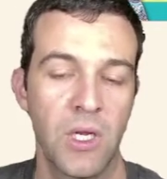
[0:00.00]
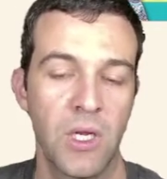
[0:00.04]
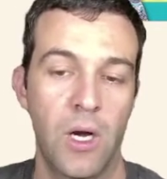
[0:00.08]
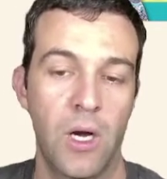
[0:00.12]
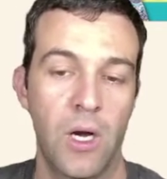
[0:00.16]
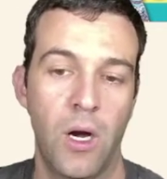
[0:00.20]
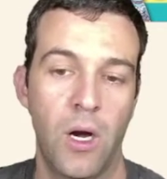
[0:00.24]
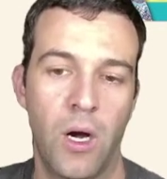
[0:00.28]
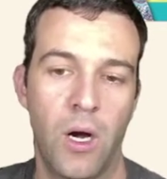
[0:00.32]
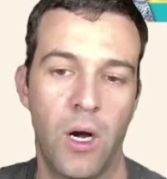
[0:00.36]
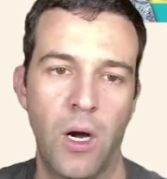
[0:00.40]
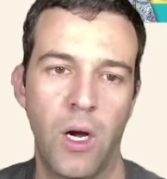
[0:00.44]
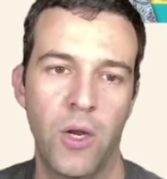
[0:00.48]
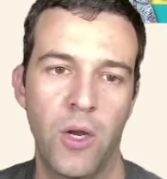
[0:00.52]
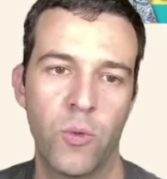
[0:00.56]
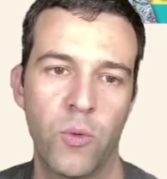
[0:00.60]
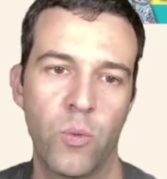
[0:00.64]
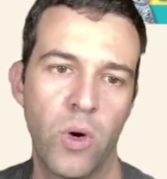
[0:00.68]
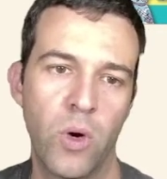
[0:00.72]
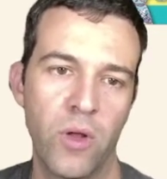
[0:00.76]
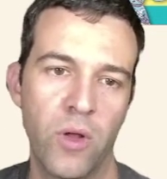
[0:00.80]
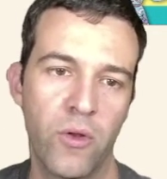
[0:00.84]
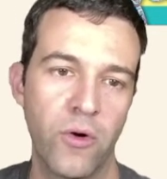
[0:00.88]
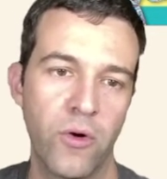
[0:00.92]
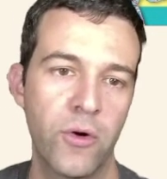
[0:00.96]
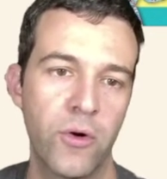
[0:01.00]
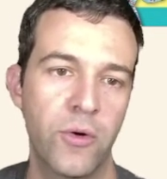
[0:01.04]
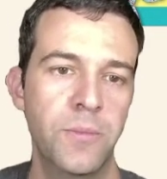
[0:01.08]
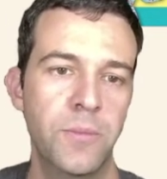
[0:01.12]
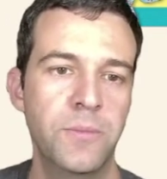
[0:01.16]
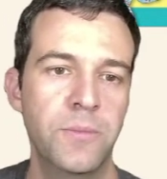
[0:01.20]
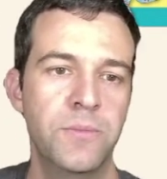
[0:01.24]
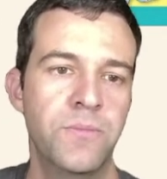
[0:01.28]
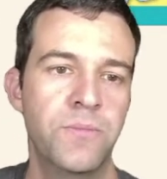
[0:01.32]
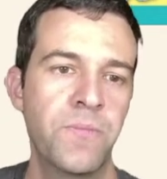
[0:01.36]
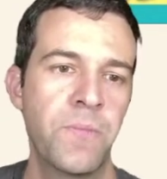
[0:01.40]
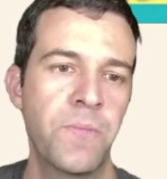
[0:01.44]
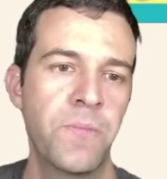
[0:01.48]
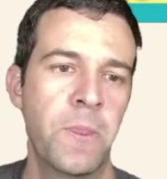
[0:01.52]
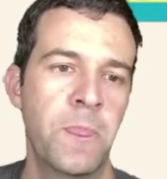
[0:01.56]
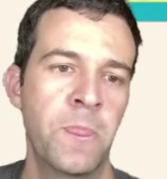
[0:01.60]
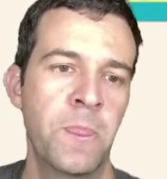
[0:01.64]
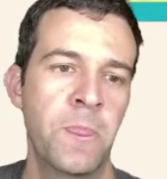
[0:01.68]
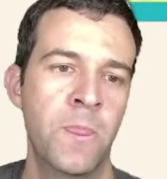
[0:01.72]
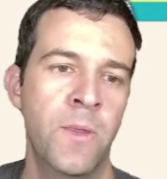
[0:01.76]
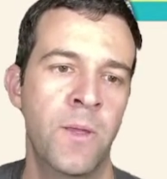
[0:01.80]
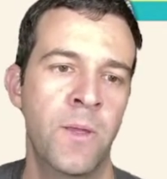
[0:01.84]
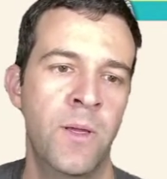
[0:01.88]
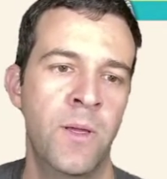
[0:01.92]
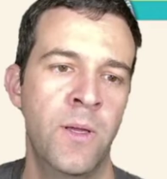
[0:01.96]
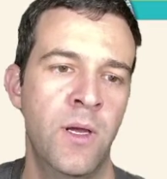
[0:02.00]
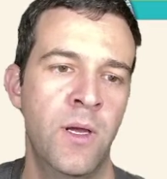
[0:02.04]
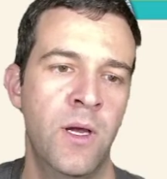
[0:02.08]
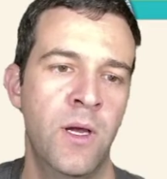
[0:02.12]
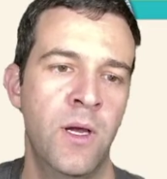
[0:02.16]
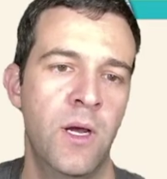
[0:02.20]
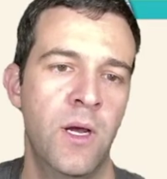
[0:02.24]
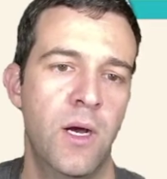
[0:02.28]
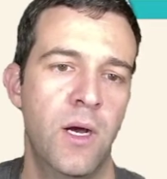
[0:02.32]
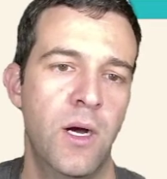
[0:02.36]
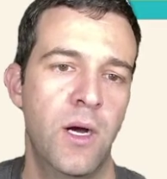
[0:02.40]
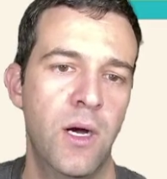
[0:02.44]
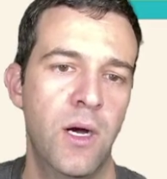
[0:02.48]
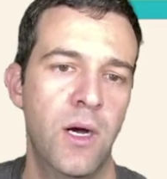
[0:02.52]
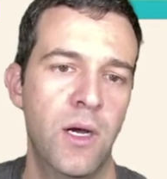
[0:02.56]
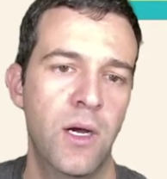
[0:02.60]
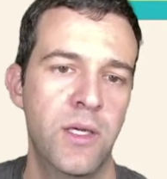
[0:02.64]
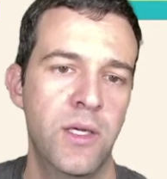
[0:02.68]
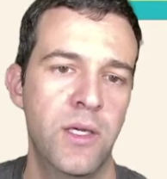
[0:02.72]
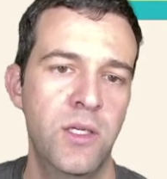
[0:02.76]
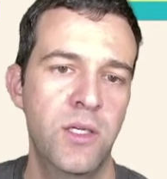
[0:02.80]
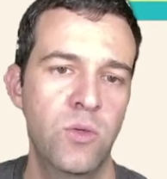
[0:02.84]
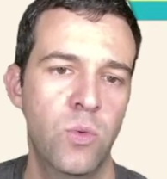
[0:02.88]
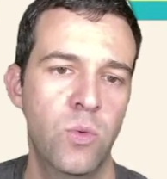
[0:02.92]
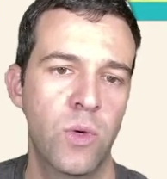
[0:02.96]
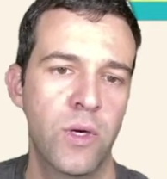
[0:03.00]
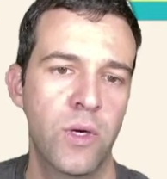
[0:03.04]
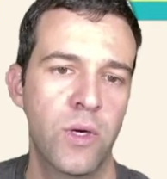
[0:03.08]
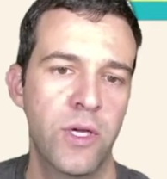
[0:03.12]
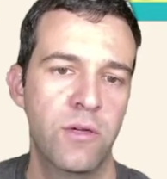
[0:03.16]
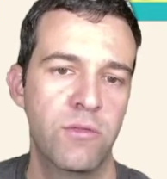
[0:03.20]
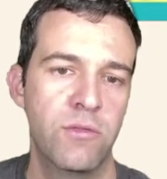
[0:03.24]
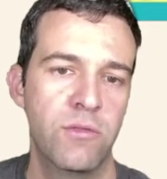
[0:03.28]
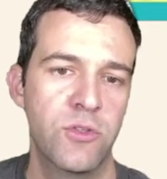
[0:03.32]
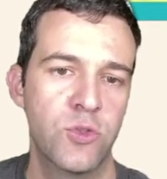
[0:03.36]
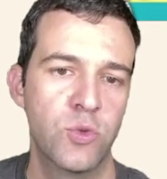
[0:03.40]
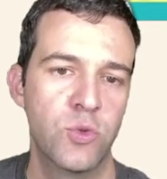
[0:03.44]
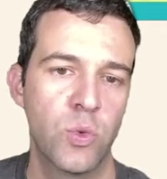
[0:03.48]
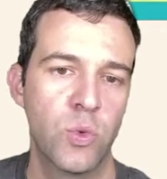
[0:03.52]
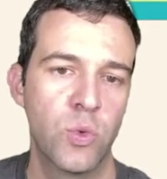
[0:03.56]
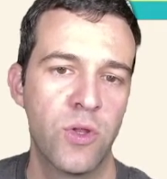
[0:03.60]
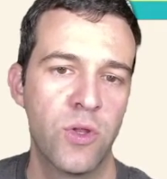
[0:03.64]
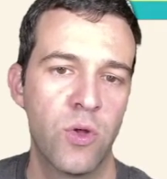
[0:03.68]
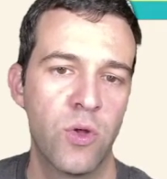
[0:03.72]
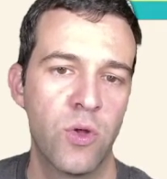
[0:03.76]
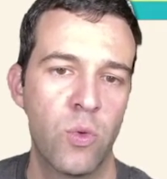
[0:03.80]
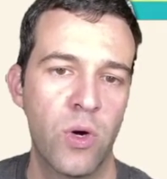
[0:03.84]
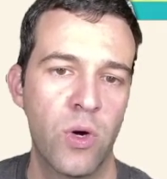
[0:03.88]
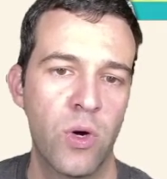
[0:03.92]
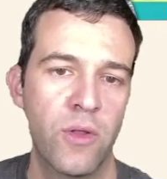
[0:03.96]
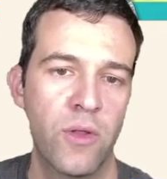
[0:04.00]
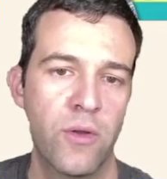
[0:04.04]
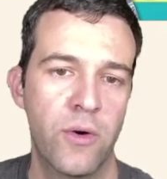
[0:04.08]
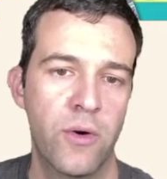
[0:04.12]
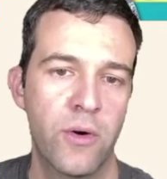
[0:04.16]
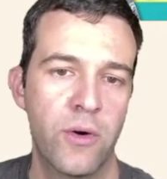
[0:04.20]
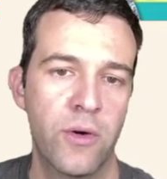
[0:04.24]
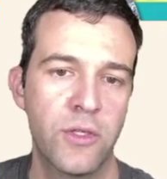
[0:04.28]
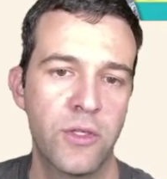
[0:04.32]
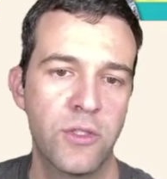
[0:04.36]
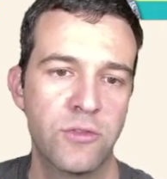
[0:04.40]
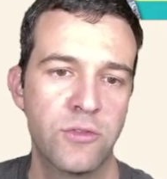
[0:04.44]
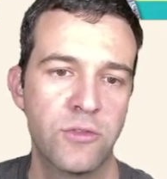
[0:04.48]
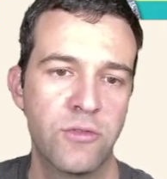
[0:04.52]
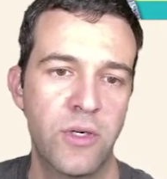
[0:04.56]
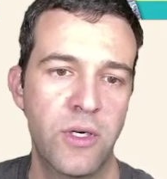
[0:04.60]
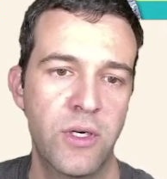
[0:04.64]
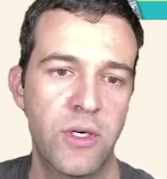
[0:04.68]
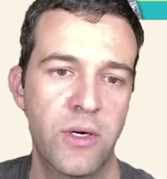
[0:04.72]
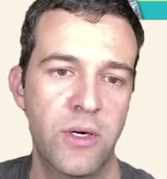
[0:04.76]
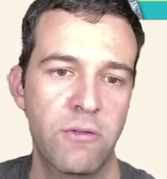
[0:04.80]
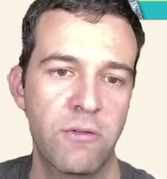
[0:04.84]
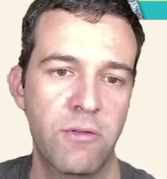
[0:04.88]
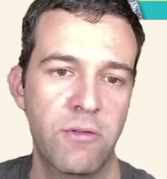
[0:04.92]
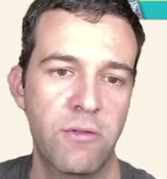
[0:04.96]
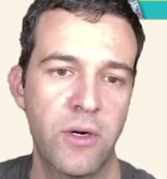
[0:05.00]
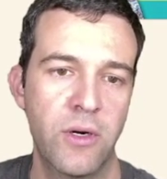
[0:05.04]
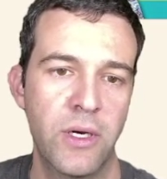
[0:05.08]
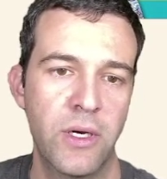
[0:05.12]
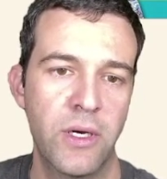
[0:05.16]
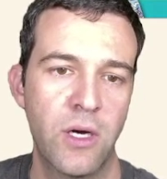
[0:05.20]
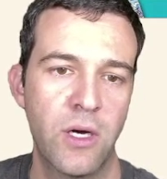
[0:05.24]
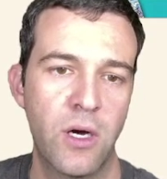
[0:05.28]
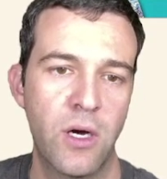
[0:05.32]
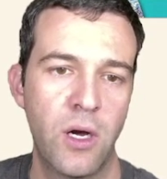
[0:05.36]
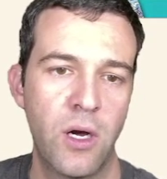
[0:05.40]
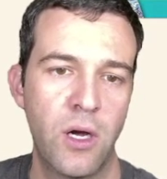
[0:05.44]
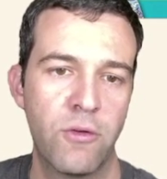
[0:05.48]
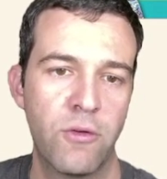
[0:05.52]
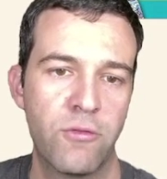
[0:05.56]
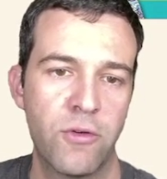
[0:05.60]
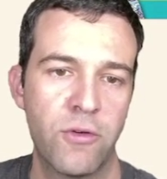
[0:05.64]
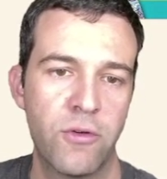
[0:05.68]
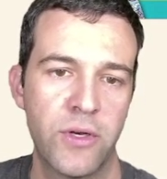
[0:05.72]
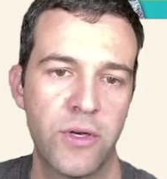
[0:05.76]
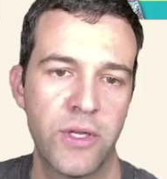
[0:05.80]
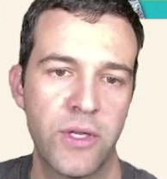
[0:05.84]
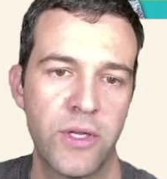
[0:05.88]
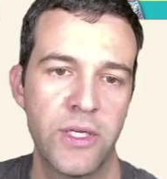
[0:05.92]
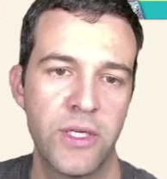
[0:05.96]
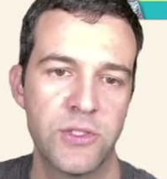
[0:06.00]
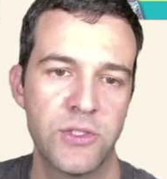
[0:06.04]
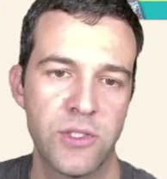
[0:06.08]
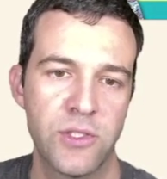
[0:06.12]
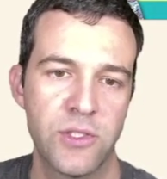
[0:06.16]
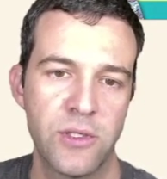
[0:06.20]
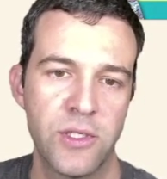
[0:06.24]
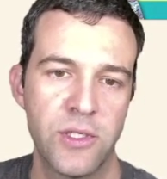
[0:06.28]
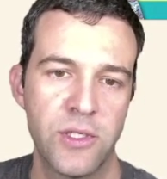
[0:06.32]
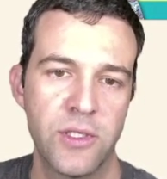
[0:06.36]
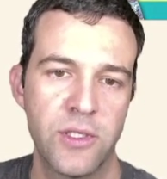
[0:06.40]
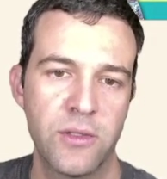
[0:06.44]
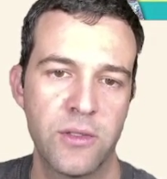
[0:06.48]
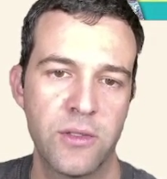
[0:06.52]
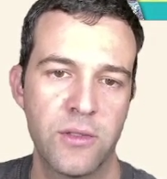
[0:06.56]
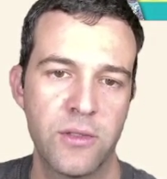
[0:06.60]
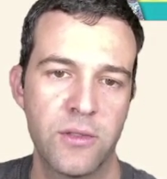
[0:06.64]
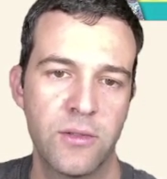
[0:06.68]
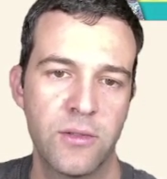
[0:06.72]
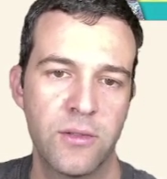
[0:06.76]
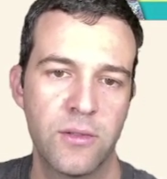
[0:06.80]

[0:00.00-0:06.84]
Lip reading: Hot weather. A heat wave is when the weather is very, very hot for days on end.